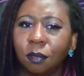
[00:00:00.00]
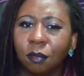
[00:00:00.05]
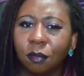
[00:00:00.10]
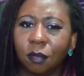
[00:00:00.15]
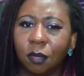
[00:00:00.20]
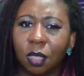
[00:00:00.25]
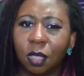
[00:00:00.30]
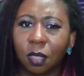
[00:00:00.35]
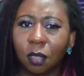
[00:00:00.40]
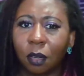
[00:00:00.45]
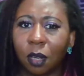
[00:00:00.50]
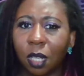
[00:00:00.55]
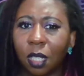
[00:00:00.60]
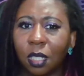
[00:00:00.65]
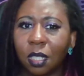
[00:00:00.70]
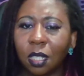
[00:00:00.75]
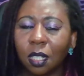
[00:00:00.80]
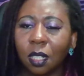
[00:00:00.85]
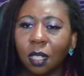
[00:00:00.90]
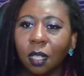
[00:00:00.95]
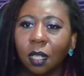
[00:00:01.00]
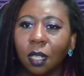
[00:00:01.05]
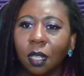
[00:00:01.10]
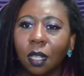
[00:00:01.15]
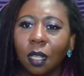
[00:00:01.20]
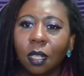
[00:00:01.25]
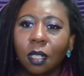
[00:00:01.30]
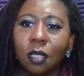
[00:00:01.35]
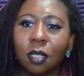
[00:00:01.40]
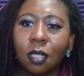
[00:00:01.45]
it's crazy.
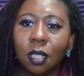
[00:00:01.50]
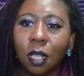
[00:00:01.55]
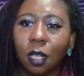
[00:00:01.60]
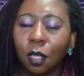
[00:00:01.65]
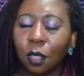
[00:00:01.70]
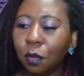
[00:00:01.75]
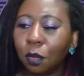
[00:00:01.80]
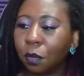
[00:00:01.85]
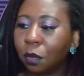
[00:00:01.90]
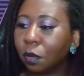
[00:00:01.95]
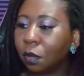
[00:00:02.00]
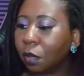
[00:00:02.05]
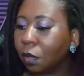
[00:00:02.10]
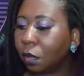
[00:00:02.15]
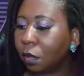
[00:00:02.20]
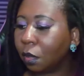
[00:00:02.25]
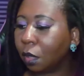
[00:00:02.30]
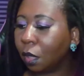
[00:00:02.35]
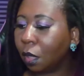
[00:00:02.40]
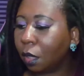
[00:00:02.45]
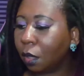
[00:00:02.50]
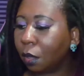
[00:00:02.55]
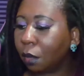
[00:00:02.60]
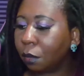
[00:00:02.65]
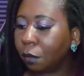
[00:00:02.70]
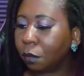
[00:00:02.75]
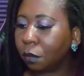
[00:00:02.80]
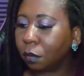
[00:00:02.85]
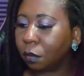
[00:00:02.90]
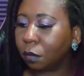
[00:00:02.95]
So,
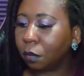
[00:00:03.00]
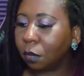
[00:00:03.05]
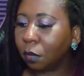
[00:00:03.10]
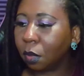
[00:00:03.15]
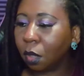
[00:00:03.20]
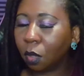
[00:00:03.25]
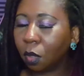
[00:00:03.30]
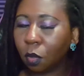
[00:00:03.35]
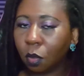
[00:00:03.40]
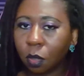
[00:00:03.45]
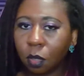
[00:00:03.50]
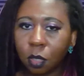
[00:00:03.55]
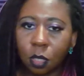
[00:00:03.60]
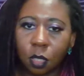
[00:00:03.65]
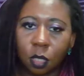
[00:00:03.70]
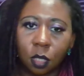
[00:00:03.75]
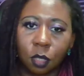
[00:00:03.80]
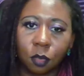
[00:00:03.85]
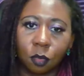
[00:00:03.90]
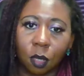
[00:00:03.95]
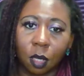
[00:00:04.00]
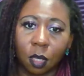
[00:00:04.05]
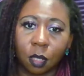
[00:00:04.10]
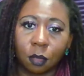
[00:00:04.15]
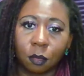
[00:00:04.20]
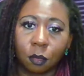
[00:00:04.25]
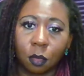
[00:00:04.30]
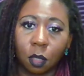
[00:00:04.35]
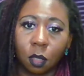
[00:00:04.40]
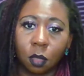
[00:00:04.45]
the origin of rock and
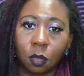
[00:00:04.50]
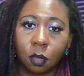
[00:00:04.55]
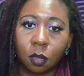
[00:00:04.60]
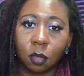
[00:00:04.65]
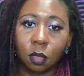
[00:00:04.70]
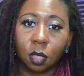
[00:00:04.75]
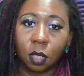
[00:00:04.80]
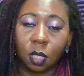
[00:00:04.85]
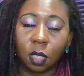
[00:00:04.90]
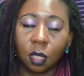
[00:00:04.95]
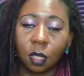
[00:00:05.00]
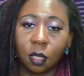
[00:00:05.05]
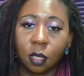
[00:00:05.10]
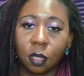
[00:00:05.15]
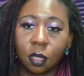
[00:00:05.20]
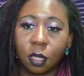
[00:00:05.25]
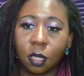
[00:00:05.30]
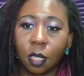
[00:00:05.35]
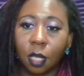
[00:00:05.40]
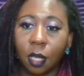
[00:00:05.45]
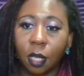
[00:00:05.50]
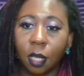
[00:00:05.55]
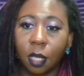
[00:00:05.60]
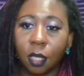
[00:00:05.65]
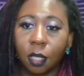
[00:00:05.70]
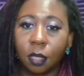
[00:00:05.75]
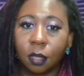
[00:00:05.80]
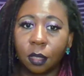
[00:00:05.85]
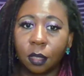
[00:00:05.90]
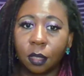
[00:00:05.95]
roll is
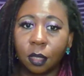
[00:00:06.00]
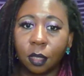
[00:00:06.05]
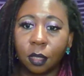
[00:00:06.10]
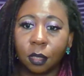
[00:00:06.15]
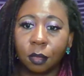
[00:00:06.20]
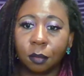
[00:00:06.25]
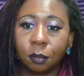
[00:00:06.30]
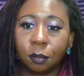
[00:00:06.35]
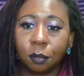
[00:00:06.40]
that, oh